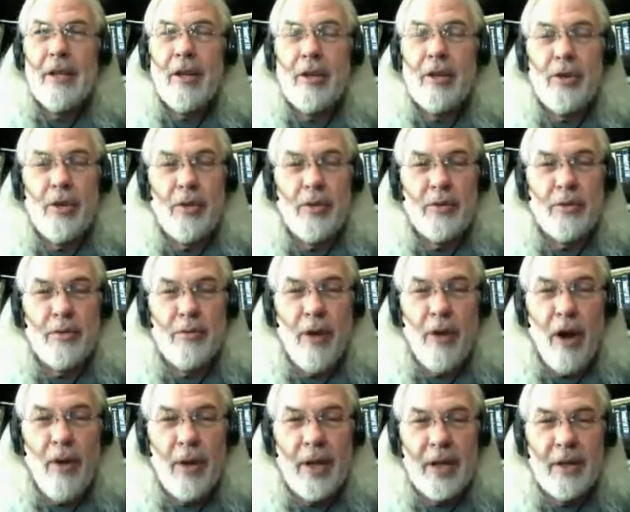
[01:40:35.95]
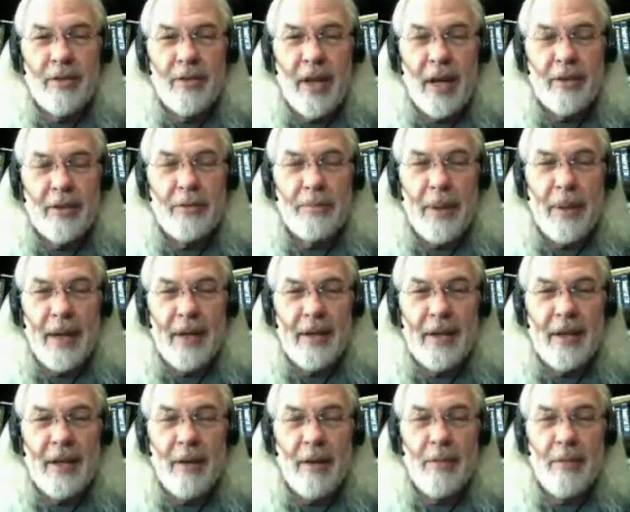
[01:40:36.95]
The Earth is growing; it's not expanding.